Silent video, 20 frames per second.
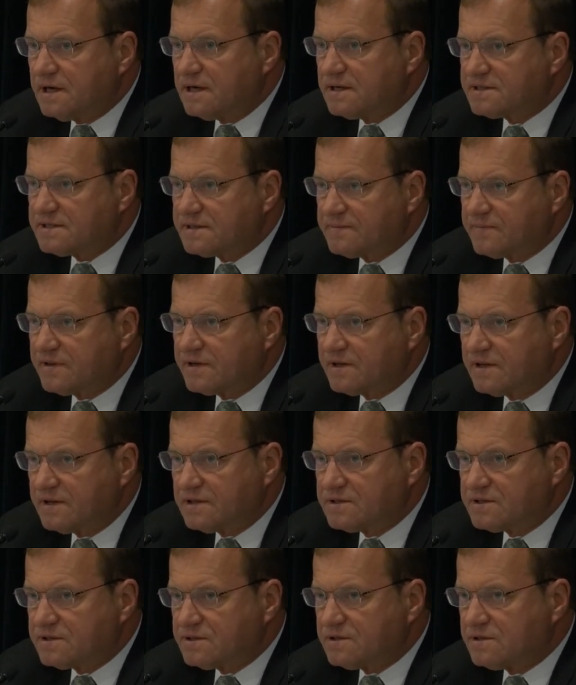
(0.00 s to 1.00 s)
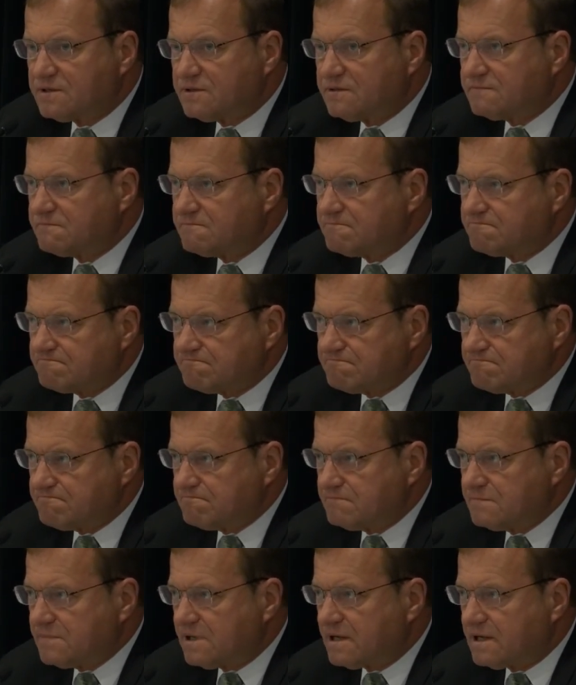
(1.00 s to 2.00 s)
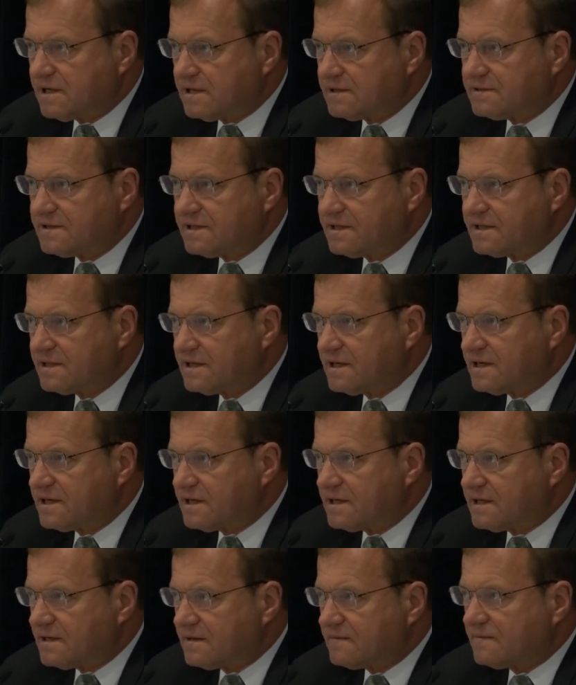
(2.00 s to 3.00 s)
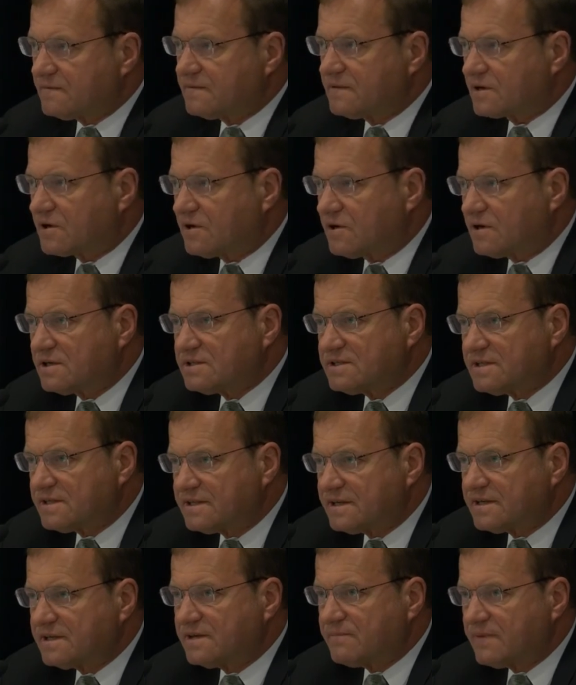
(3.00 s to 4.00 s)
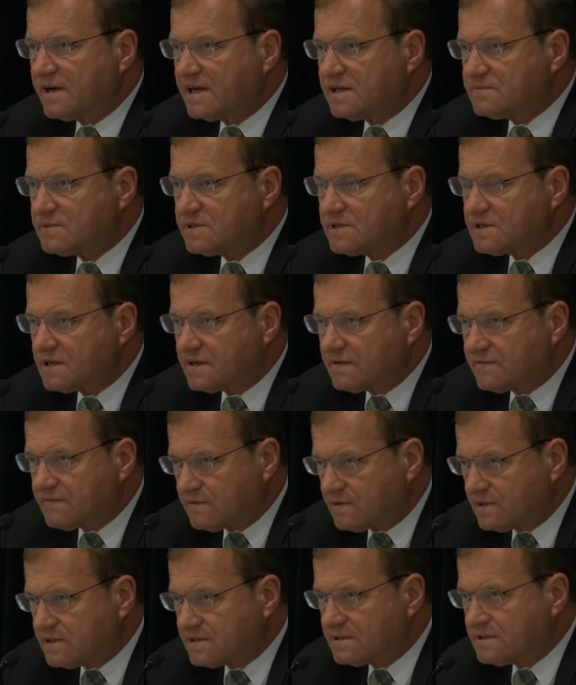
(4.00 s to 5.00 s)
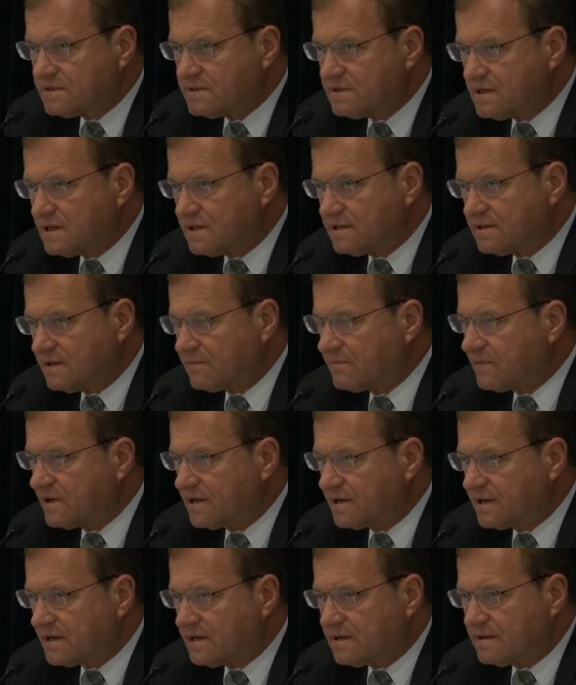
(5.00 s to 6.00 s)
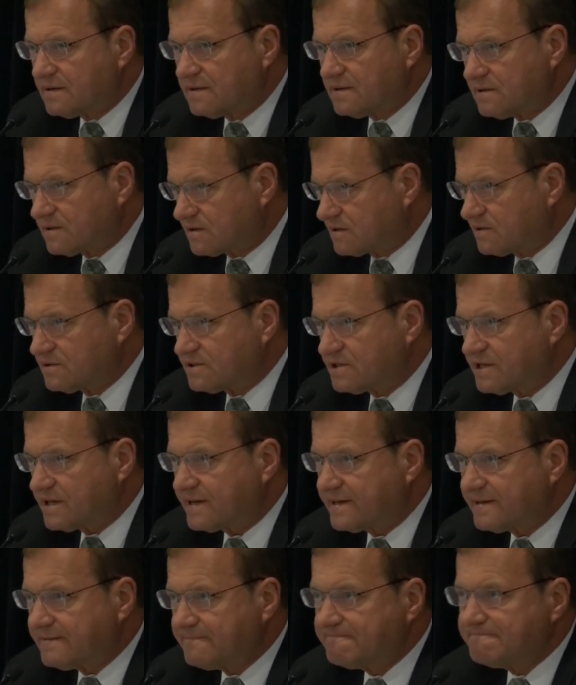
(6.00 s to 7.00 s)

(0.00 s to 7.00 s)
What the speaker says: Some of the initial the cards identity management stuff was done by Colonel Jetty.